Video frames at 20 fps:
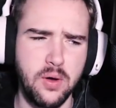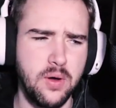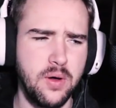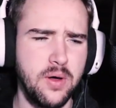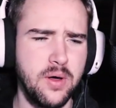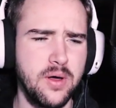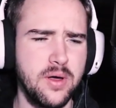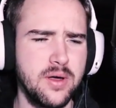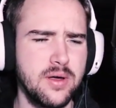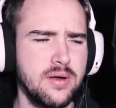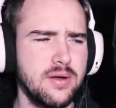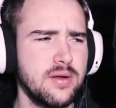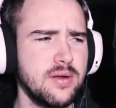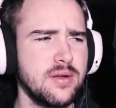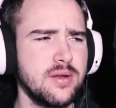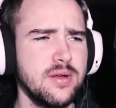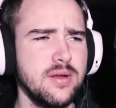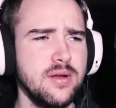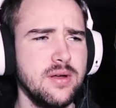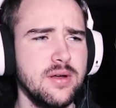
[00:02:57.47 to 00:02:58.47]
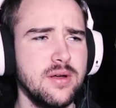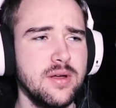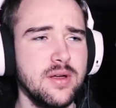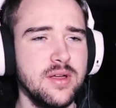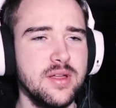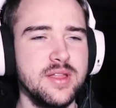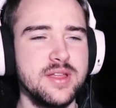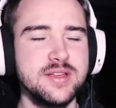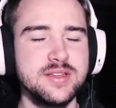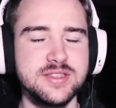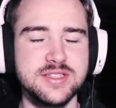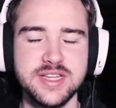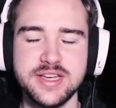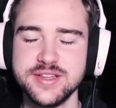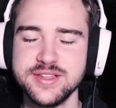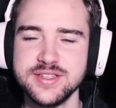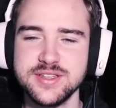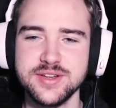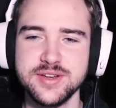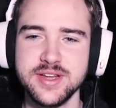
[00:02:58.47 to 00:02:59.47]
Oh, this just
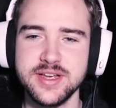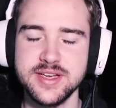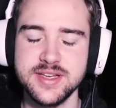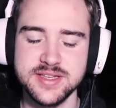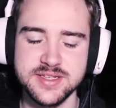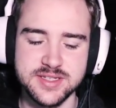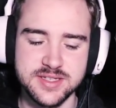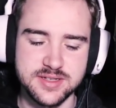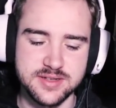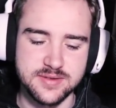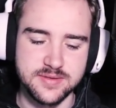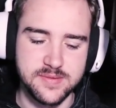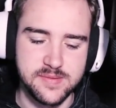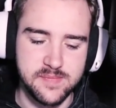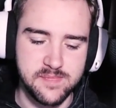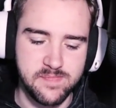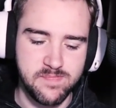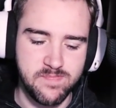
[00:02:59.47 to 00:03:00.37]
sounds so nice.